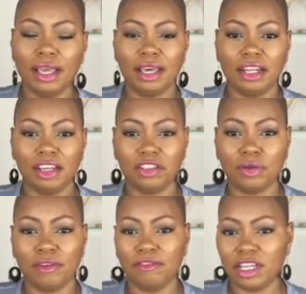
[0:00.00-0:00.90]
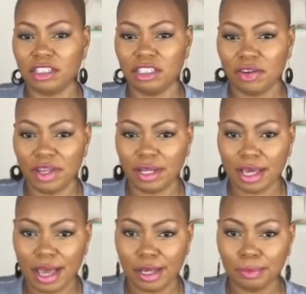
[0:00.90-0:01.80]
adhere to a vegetarian
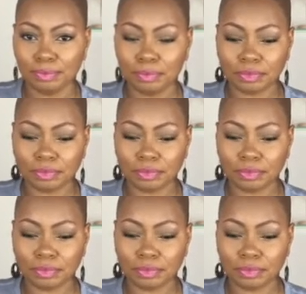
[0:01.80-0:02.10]
diet.